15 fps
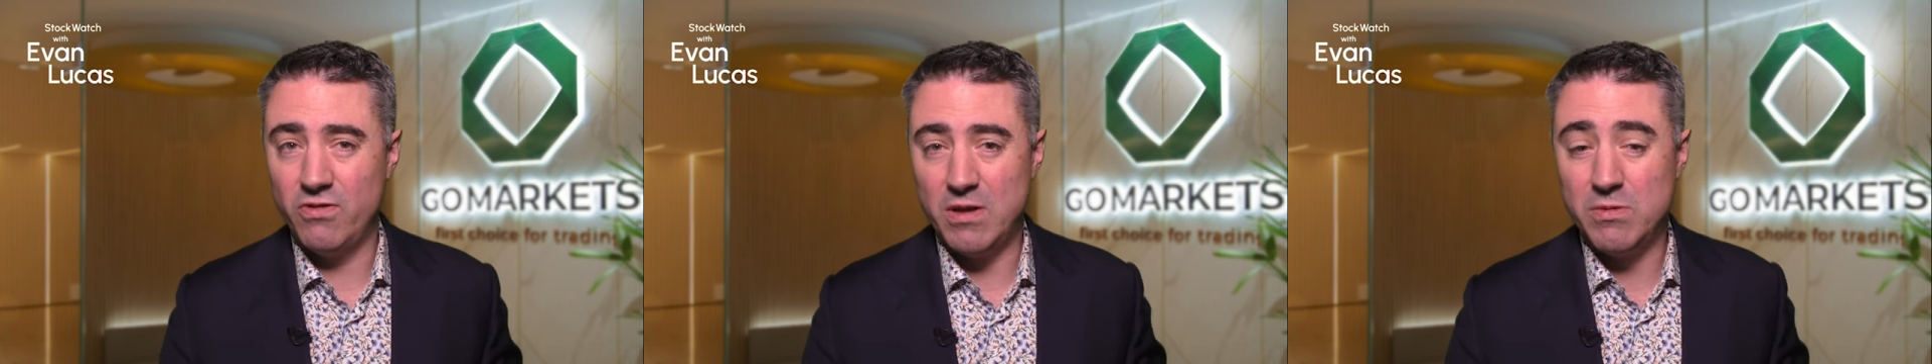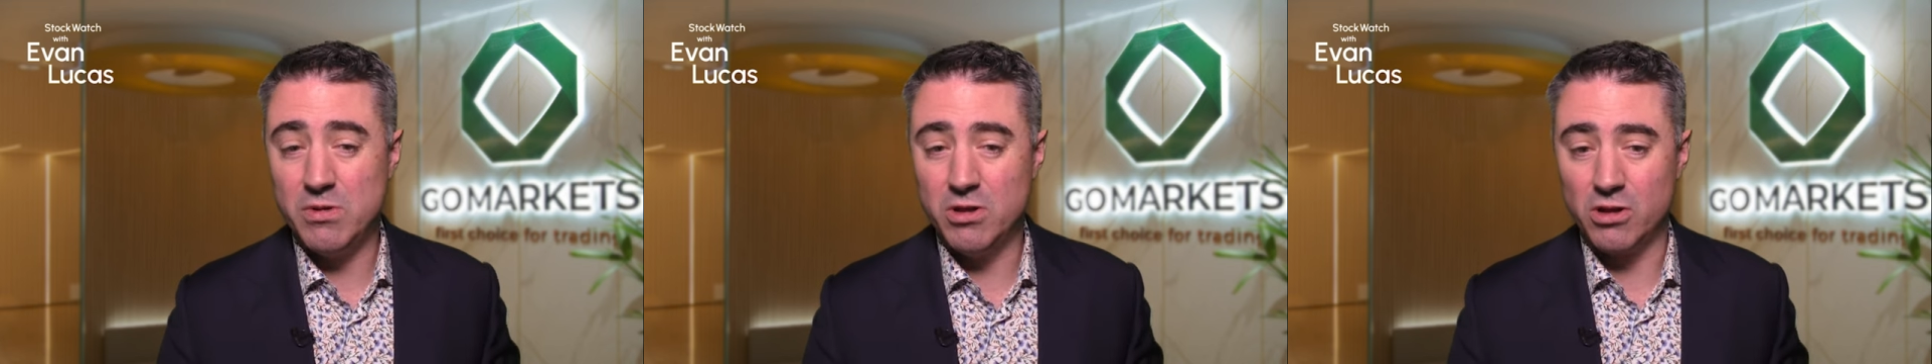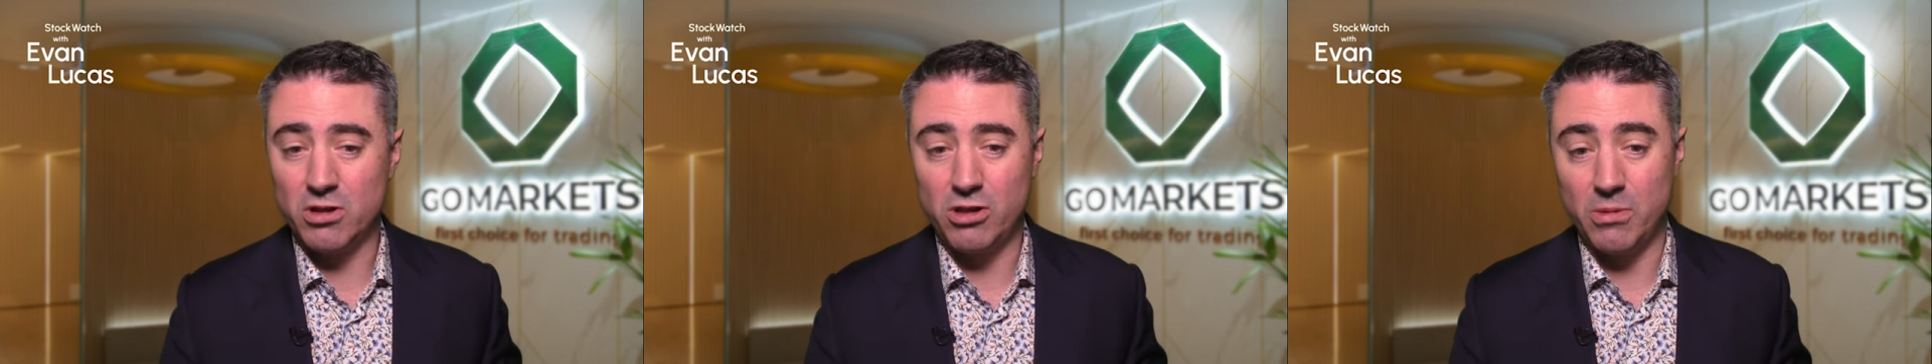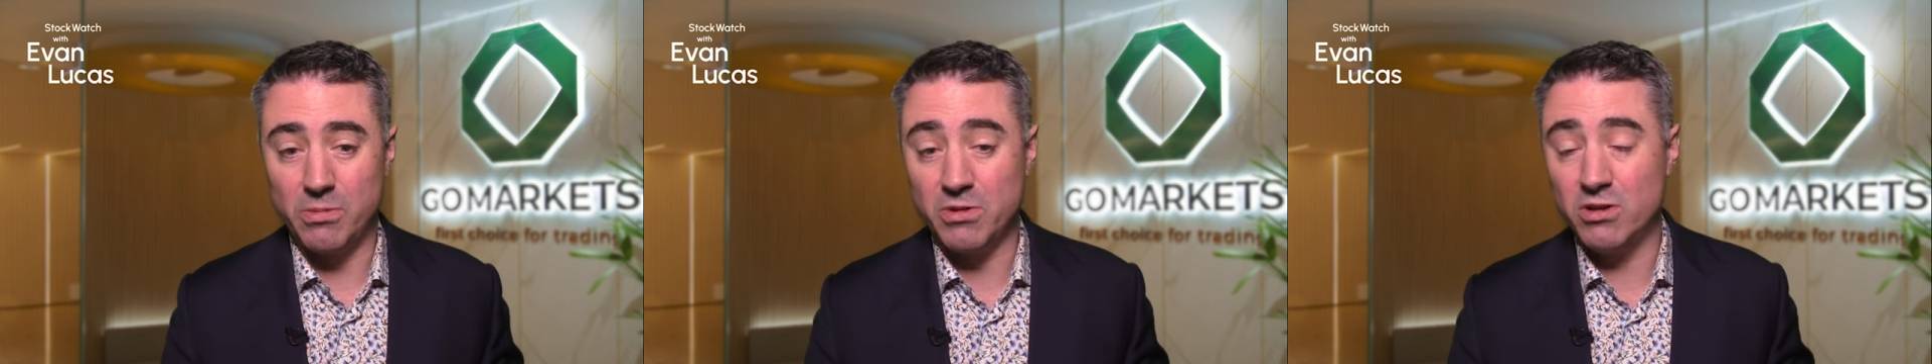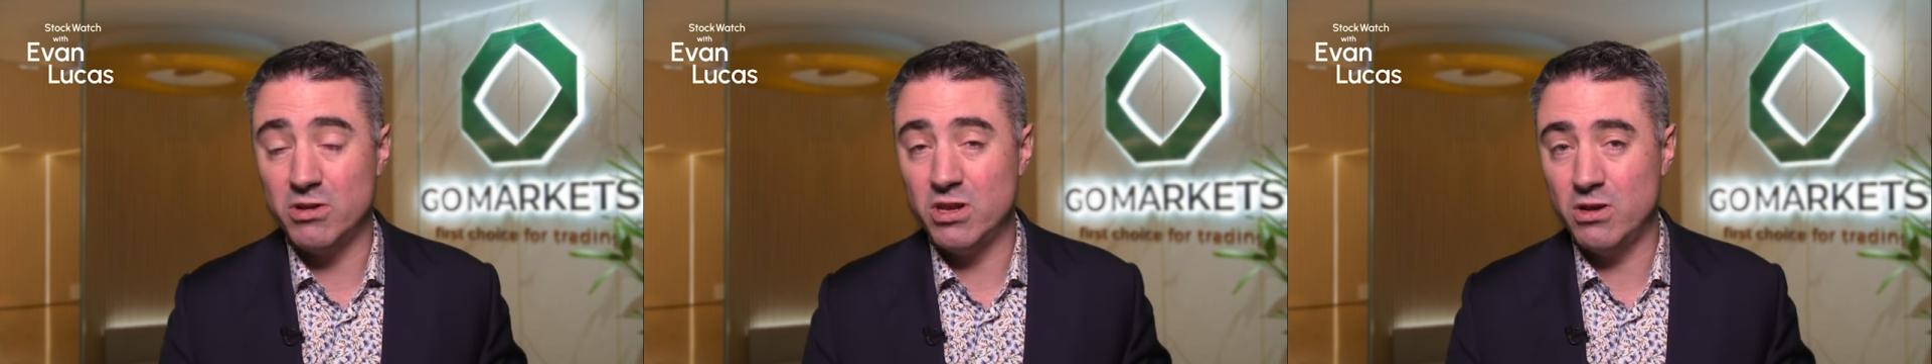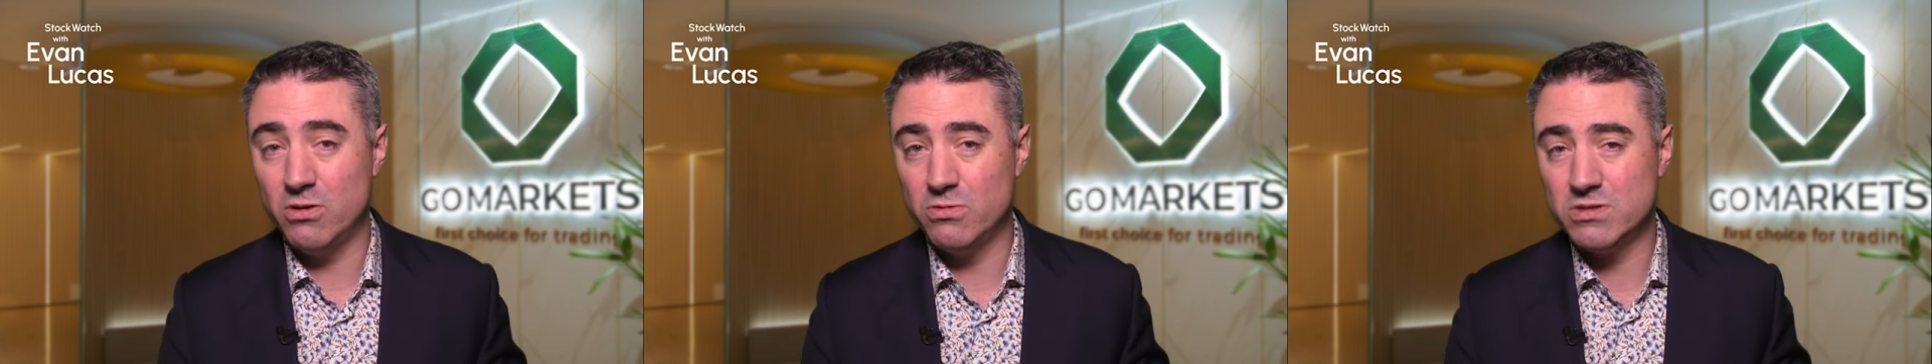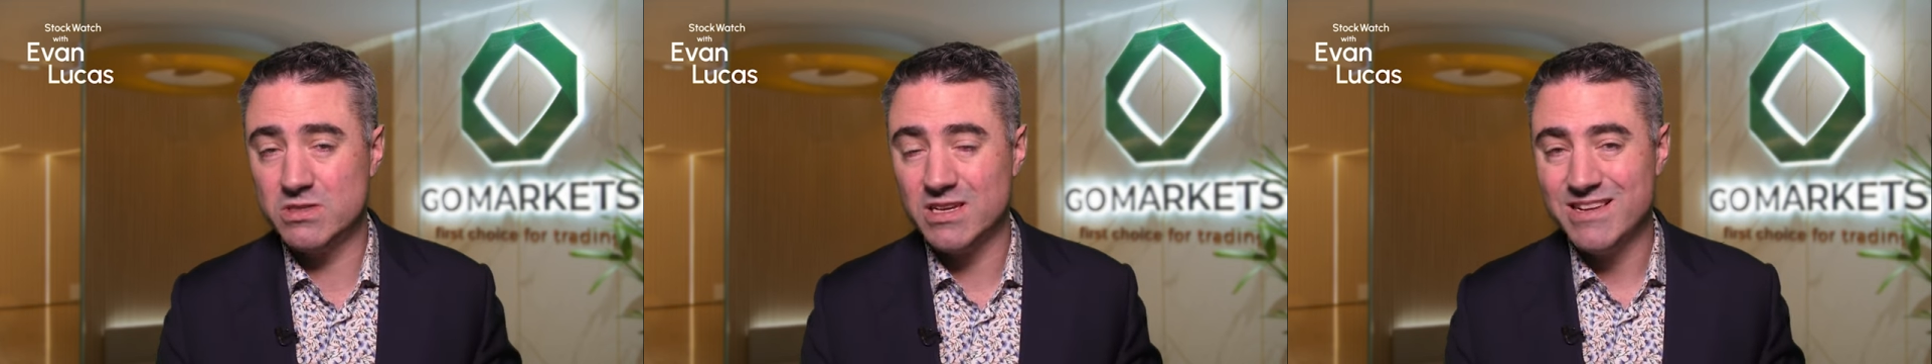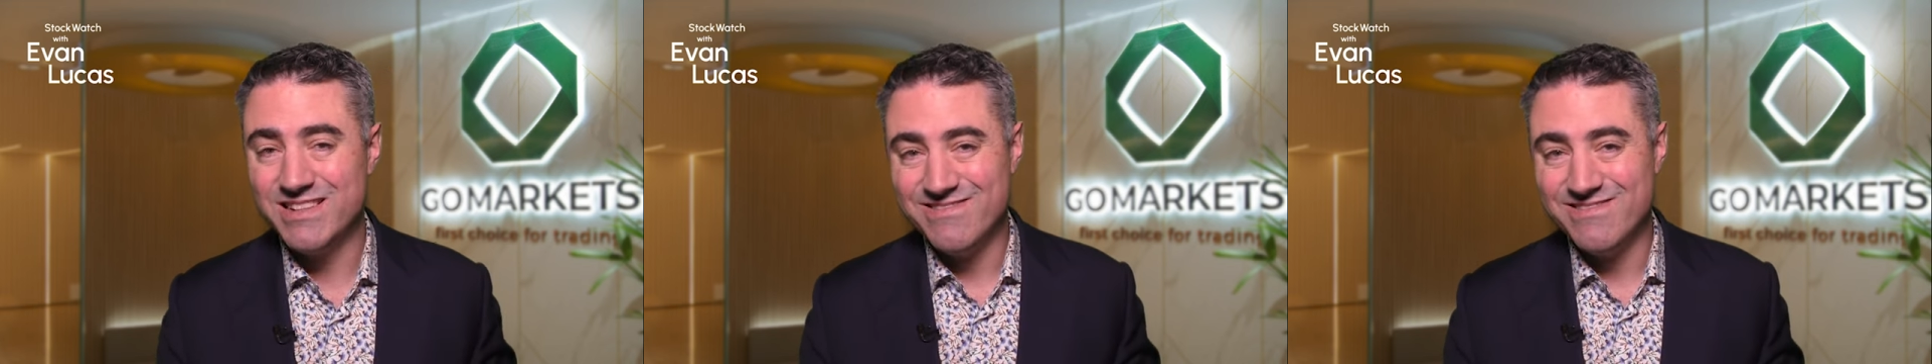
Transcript: immunoglobulin yields,